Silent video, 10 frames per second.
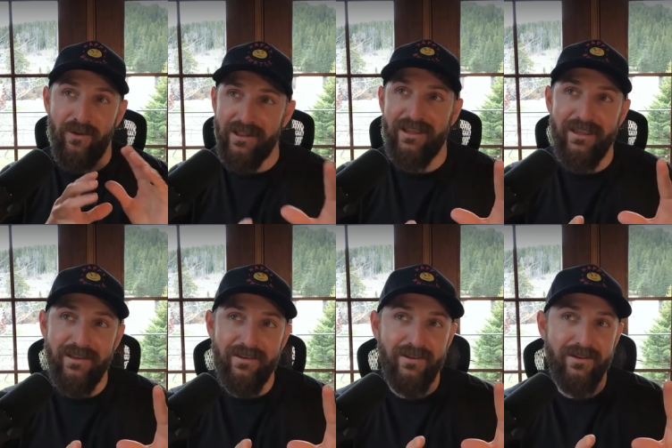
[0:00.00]

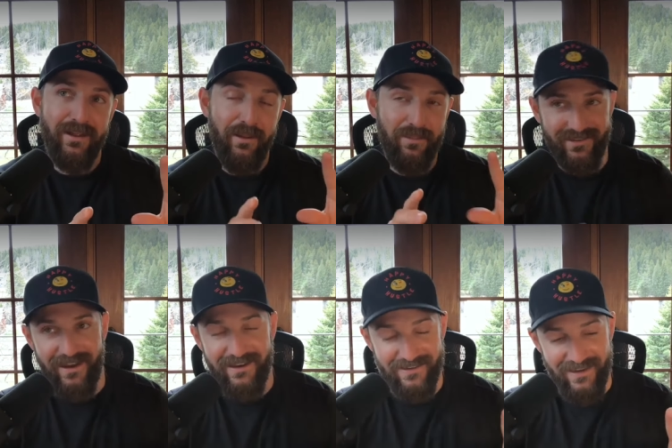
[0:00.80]
really am
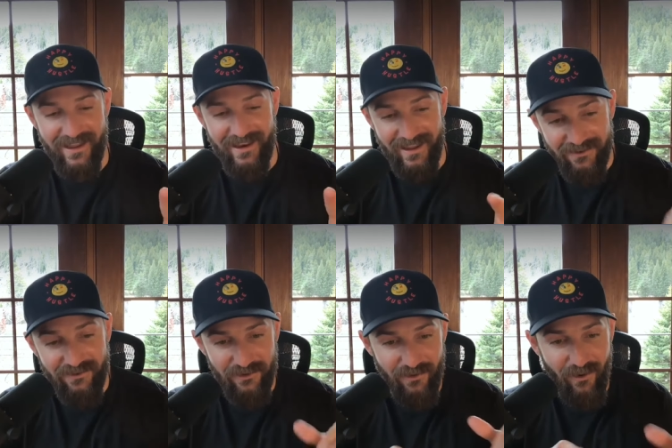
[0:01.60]
excited to get
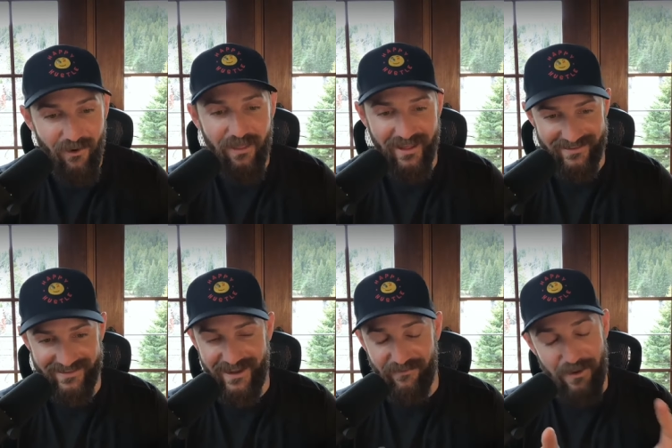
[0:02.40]
into all that
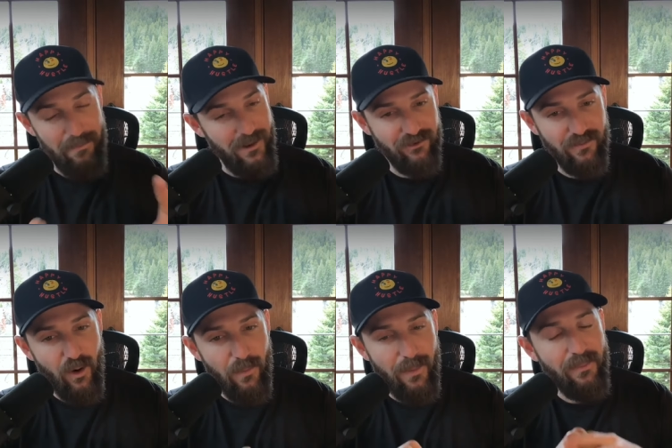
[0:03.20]
stuff and much
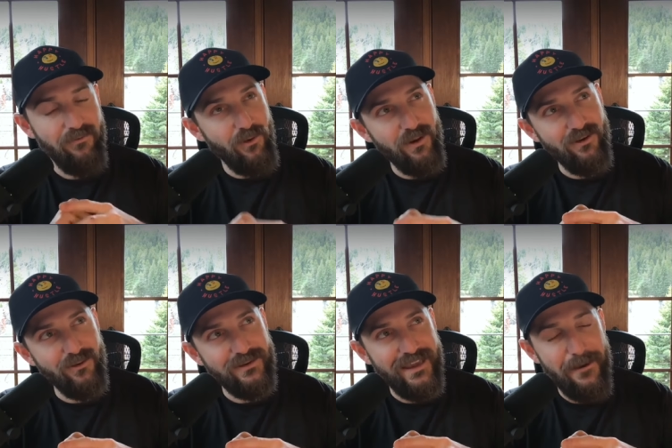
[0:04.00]
more. But before we
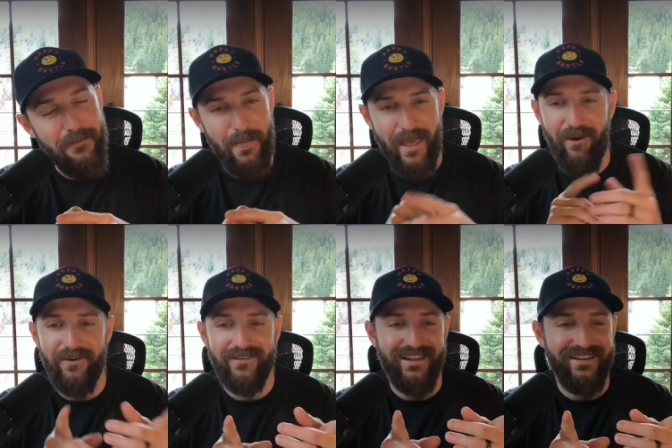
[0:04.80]
do, Leah, I
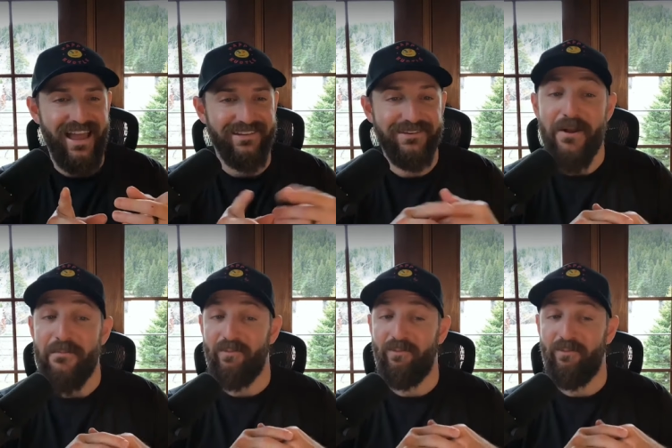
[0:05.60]
always like to ask